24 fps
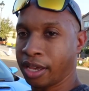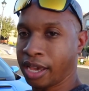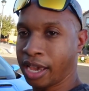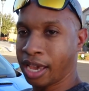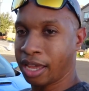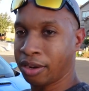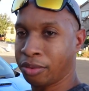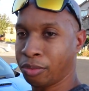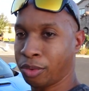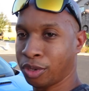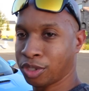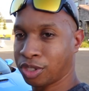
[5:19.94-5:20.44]

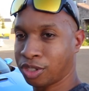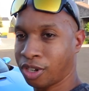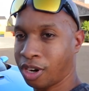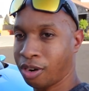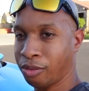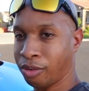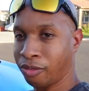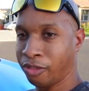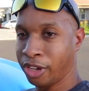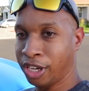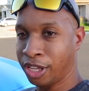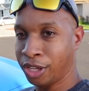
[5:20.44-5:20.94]
And we'll start
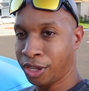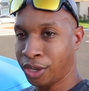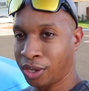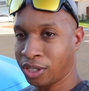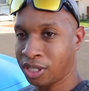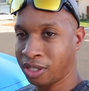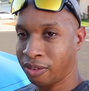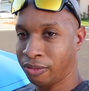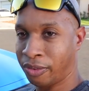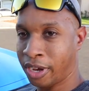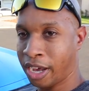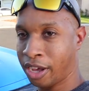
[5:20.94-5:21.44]
with
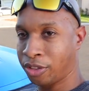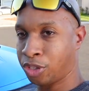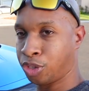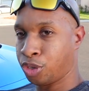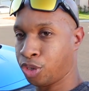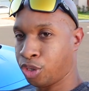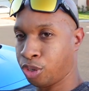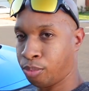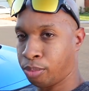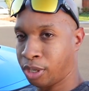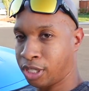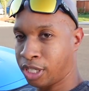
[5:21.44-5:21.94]
videos of how
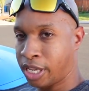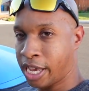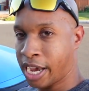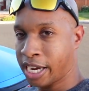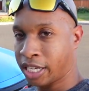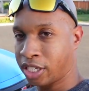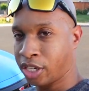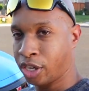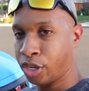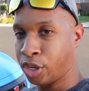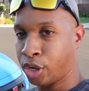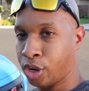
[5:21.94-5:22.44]
to
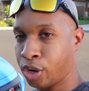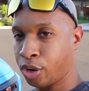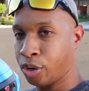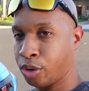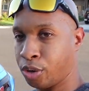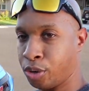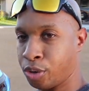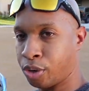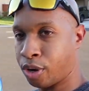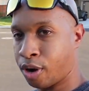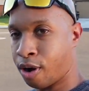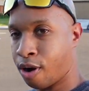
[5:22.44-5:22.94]
protect your
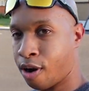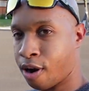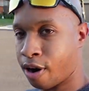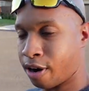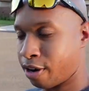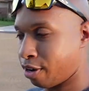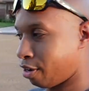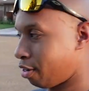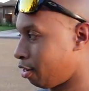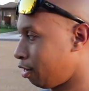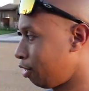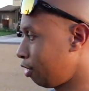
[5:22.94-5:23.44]
new
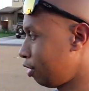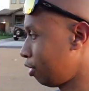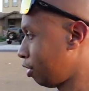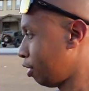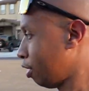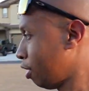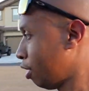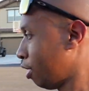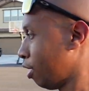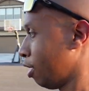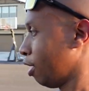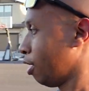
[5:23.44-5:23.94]
car.
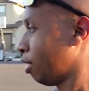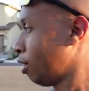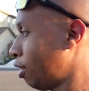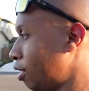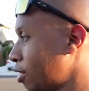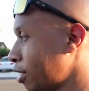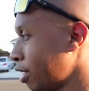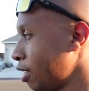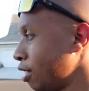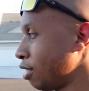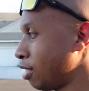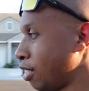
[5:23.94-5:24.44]

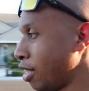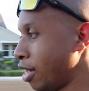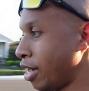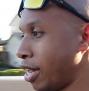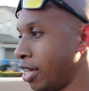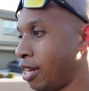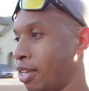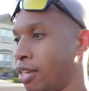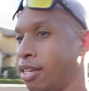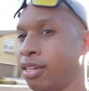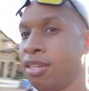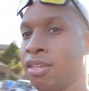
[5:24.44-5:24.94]
Let's get inside.